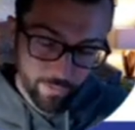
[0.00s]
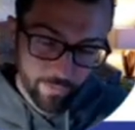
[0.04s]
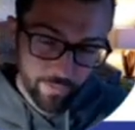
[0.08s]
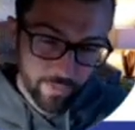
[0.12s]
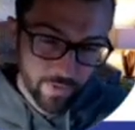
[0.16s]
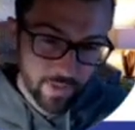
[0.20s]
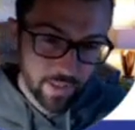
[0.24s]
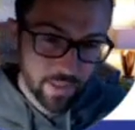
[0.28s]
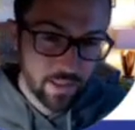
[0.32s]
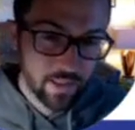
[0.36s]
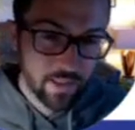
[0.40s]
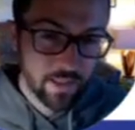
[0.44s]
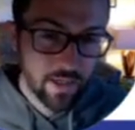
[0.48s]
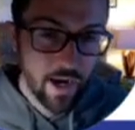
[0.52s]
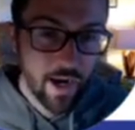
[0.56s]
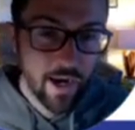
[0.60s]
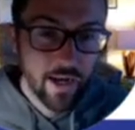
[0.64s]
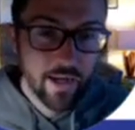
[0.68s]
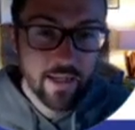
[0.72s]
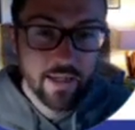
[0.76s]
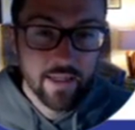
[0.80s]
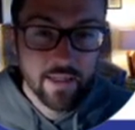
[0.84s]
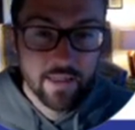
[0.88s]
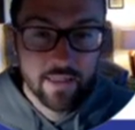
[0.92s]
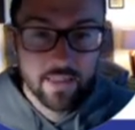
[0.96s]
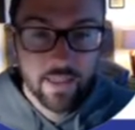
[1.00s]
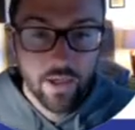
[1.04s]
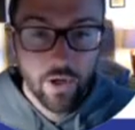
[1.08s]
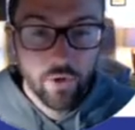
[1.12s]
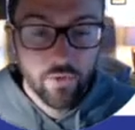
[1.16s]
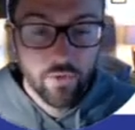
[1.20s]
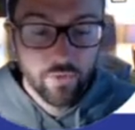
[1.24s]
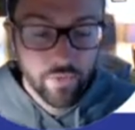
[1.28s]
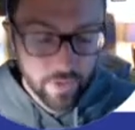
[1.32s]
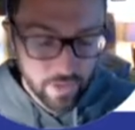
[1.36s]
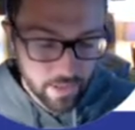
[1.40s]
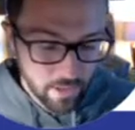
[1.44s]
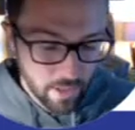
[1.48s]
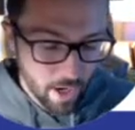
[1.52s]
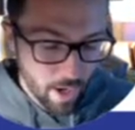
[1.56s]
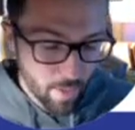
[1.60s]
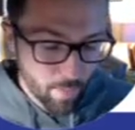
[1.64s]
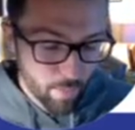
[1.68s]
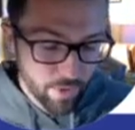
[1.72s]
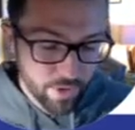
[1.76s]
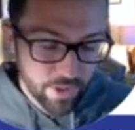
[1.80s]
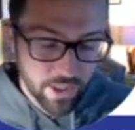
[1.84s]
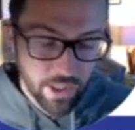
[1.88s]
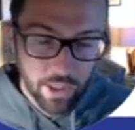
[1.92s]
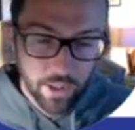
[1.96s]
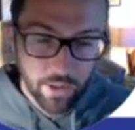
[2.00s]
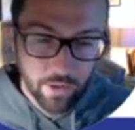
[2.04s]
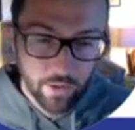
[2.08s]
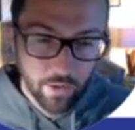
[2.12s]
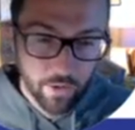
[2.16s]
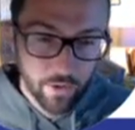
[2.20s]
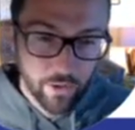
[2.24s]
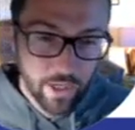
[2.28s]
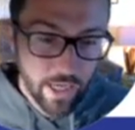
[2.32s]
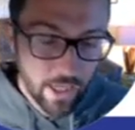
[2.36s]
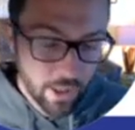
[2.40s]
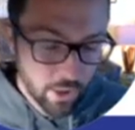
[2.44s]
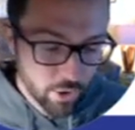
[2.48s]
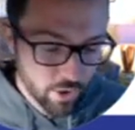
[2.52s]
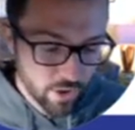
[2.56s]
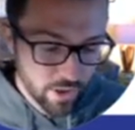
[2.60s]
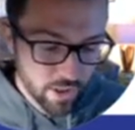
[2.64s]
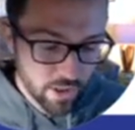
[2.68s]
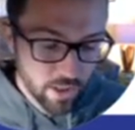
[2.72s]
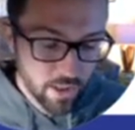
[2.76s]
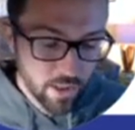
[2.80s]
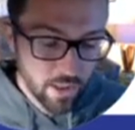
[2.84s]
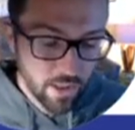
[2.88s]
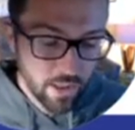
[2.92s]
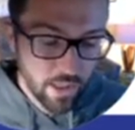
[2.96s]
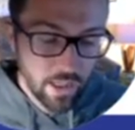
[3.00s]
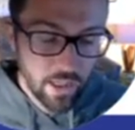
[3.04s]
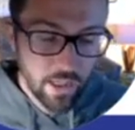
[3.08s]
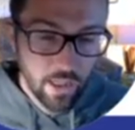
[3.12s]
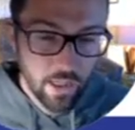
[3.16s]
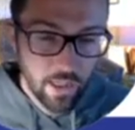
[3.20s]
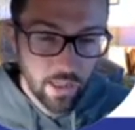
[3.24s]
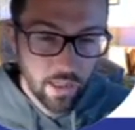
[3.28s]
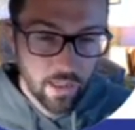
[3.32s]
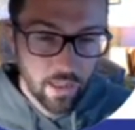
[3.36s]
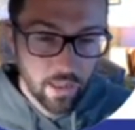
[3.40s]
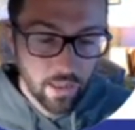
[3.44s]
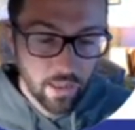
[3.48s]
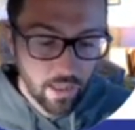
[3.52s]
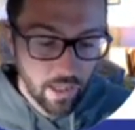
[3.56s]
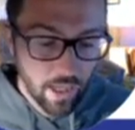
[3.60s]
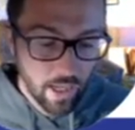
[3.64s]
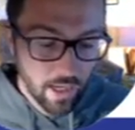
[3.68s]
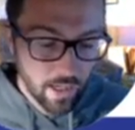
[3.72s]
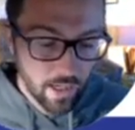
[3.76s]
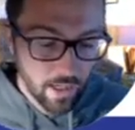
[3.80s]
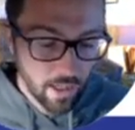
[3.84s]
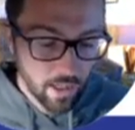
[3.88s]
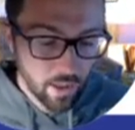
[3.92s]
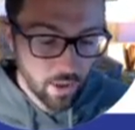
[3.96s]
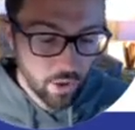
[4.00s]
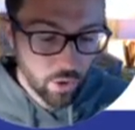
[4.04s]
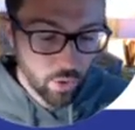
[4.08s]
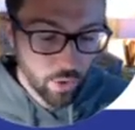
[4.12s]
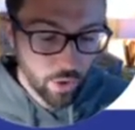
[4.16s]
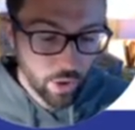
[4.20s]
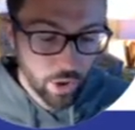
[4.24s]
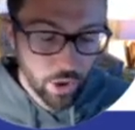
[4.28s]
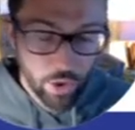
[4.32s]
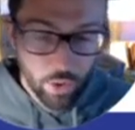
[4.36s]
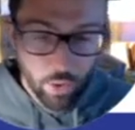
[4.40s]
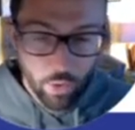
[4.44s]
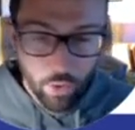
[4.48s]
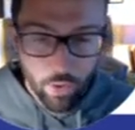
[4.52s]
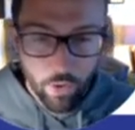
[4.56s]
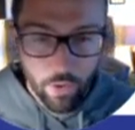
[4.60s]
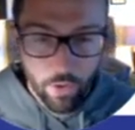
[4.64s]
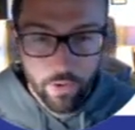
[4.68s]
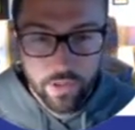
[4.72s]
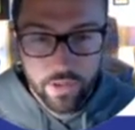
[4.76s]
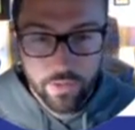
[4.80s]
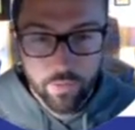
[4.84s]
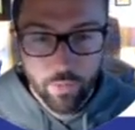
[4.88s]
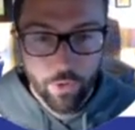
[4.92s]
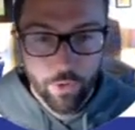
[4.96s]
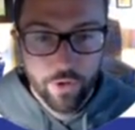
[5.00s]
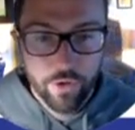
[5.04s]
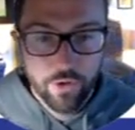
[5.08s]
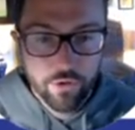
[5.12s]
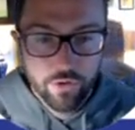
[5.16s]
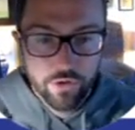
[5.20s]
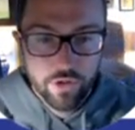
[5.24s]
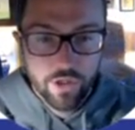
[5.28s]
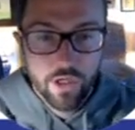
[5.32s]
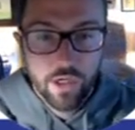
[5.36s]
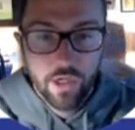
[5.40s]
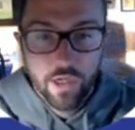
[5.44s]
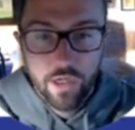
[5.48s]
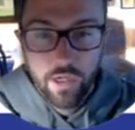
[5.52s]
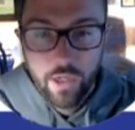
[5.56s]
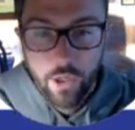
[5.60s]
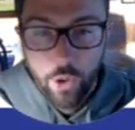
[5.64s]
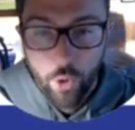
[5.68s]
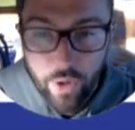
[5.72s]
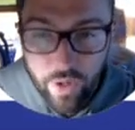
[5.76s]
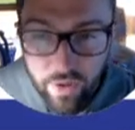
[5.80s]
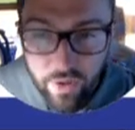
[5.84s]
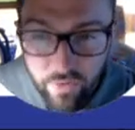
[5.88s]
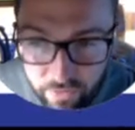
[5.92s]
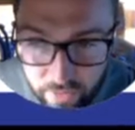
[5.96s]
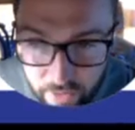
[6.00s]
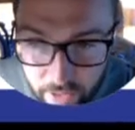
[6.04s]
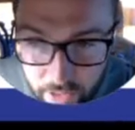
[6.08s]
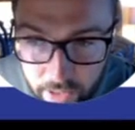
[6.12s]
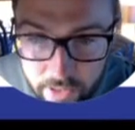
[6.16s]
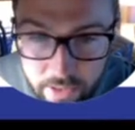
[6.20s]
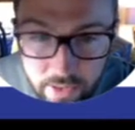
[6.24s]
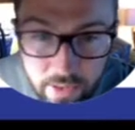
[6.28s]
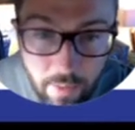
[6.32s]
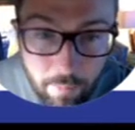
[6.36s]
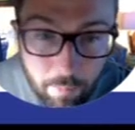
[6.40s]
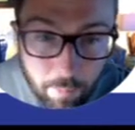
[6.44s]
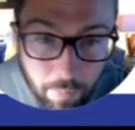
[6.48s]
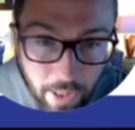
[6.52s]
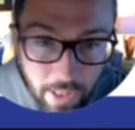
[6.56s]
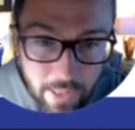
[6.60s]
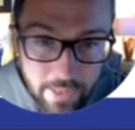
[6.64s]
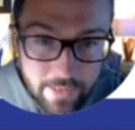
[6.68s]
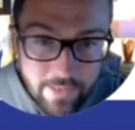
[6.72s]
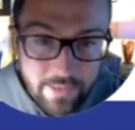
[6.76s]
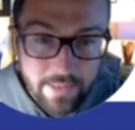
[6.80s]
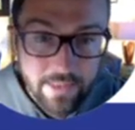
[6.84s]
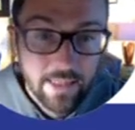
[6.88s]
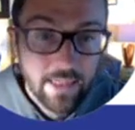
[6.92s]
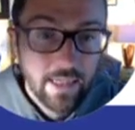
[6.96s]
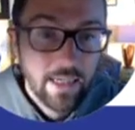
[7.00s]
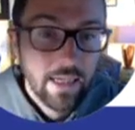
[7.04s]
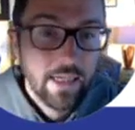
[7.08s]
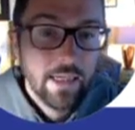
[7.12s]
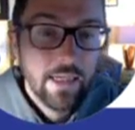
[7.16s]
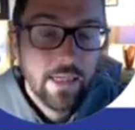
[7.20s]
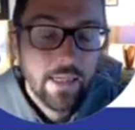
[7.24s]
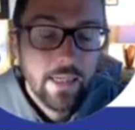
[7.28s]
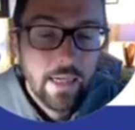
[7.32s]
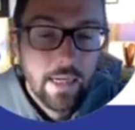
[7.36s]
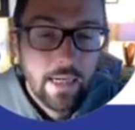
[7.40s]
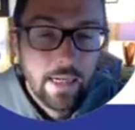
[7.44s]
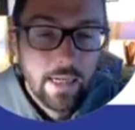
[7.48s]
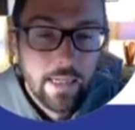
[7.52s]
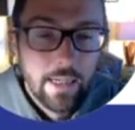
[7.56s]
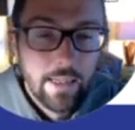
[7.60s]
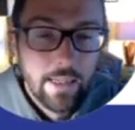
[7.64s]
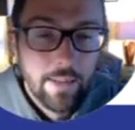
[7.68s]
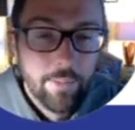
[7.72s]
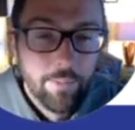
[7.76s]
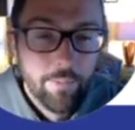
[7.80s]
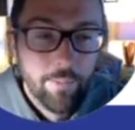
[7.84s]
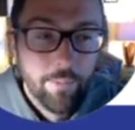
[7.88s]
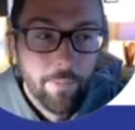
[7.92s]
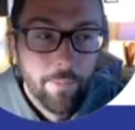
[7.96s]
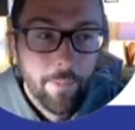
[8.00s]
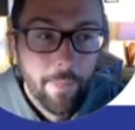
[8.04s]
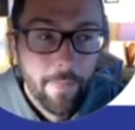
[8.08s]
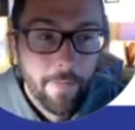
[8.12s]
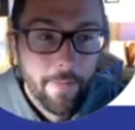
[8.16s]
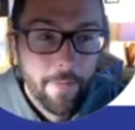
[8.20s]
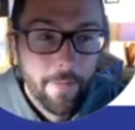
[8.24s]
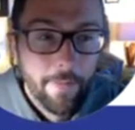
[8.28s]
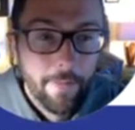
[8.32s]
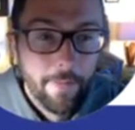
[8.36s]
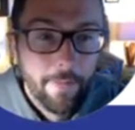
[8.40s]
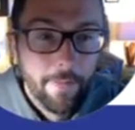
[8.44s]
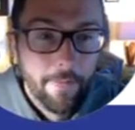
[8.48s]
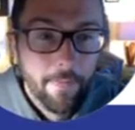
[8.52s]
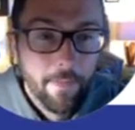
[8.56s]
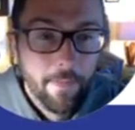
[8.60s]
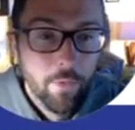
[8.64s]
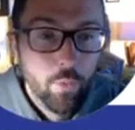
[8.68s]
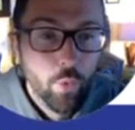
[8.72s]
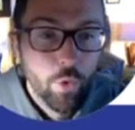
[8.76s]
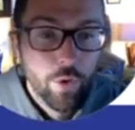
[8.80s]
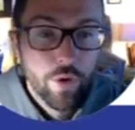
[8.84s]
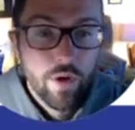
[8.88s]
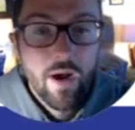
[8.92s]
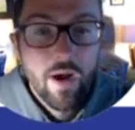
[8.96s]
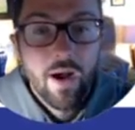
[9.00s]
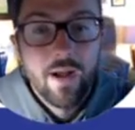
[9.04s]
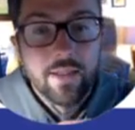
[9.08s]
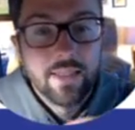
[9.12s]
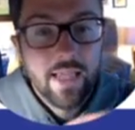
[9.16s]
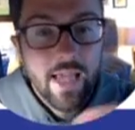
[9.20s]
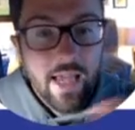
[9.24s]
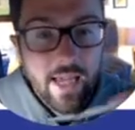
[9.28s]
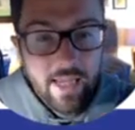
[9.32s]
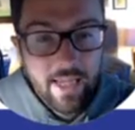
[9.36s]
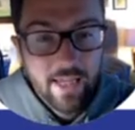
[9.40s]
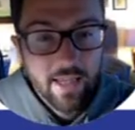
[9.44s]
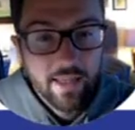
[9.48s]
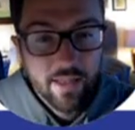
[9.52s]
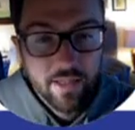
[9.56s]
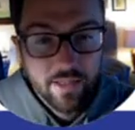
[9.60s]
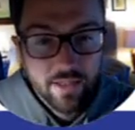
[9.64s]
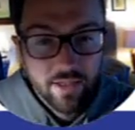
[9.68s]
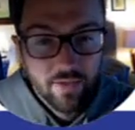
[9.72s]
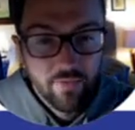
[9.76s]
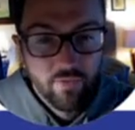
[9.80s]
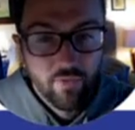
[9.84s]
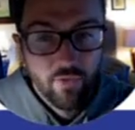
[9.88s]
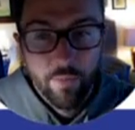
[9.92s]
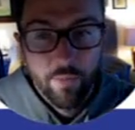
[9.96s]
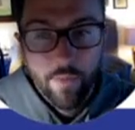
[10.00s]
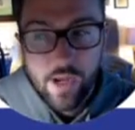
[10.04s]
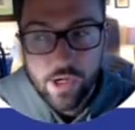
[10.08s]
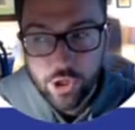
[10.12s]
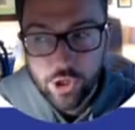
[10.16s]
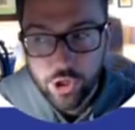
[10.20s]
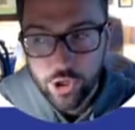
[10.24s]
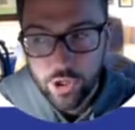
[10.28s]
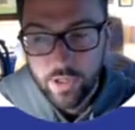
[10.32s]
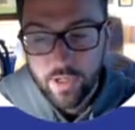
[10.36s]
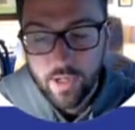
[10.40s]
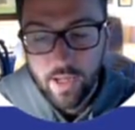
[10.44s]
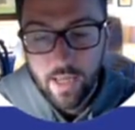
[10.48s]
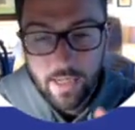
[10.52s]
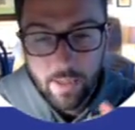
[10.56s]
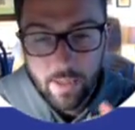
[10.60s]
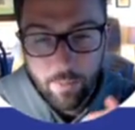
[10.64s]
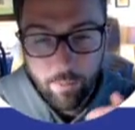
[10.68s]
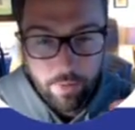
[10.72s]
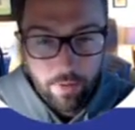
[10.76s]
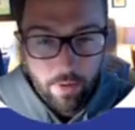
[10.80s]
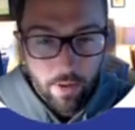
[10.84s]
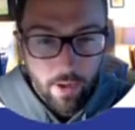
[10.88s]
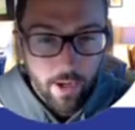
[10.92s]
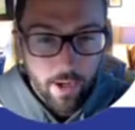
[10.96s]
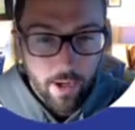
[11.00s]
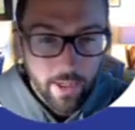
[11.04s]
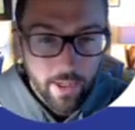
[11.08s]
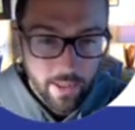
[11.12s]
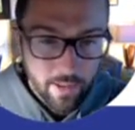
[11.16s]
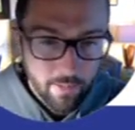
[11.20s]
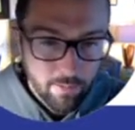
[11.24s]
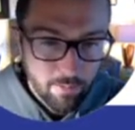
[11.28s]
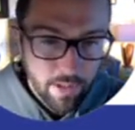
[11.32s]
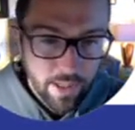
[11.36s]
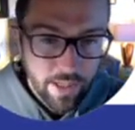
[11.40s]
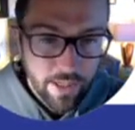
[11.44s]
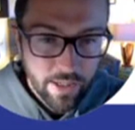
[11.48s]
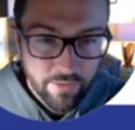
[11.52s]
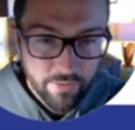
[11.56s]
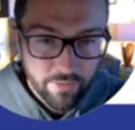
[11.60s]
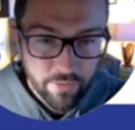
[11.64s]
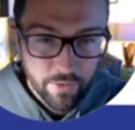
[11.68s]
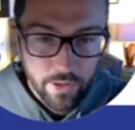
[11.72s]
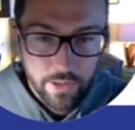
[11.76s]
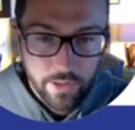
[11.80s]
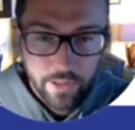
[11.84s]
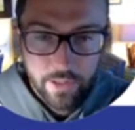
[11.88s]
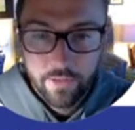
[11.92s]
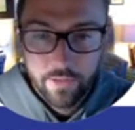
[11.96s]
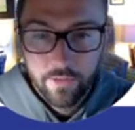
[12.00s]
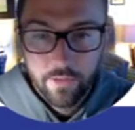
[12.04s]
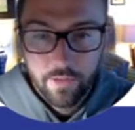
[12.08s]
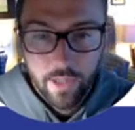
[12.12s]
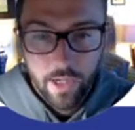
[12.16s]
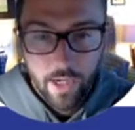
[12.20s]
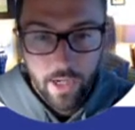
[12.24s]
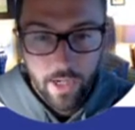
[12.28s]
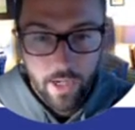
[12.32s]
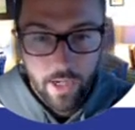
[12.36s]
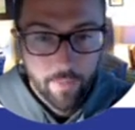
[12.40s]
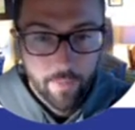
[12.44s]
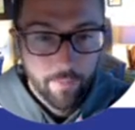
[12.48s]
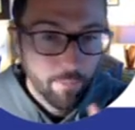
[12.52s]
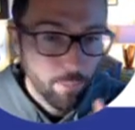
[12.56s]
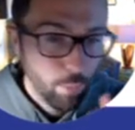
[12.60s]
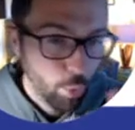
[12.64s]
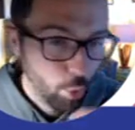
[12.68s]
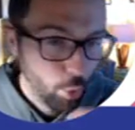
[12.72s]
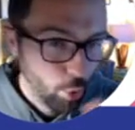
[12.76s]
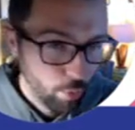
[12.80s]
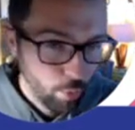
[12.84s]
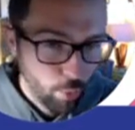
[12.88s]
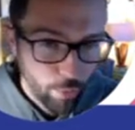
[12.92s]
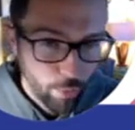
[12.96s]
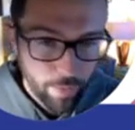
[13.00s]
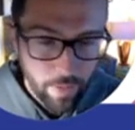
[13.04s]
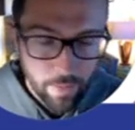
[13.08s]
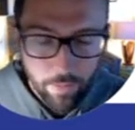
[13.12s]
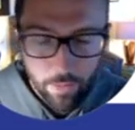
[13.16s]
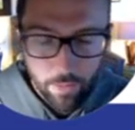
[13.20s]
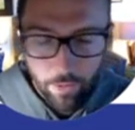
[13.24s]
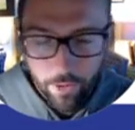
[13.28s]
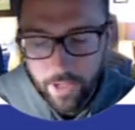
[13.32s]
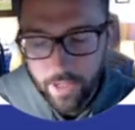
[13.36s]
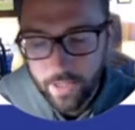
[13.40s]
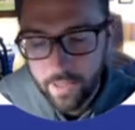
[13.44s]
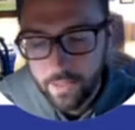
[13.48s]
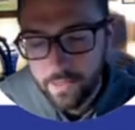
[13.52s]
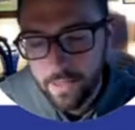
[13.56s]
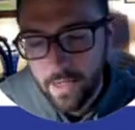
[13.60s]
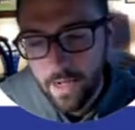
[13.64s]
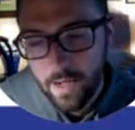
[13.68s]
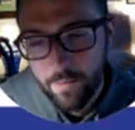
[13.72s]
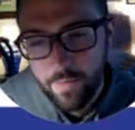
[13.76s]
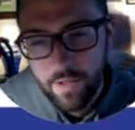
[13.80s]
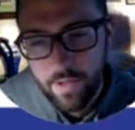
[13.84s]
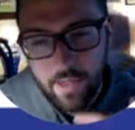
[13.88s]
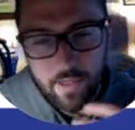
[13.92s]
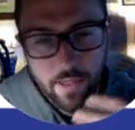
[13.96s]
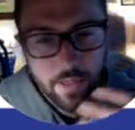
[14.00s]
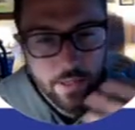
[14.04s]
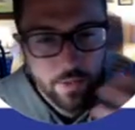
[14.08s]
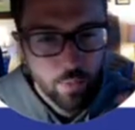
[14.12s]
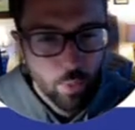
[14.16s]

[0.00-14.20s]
Society itself is not particularly interested in getting you a cure. It's more interested in a quick fix, but we're not taking this information and applying it meaningfully. More and more people are getting diabetes.